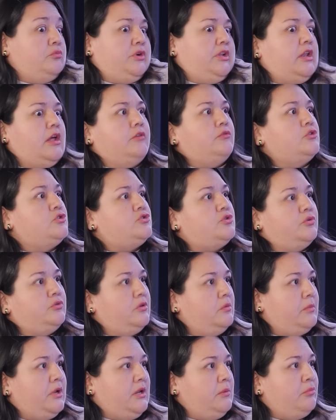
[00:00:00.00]
We never showed
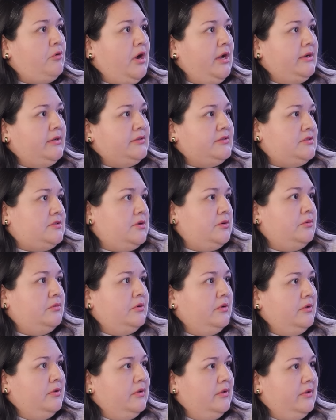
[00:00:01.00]
them any products.
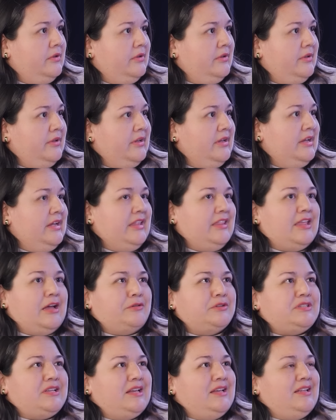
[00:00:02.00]
So that
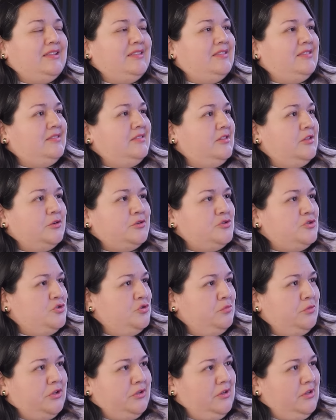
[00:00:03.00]
was like, there's
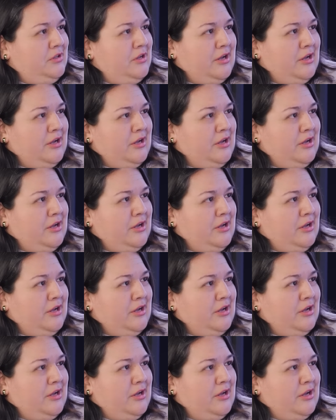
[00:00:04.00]
$2 million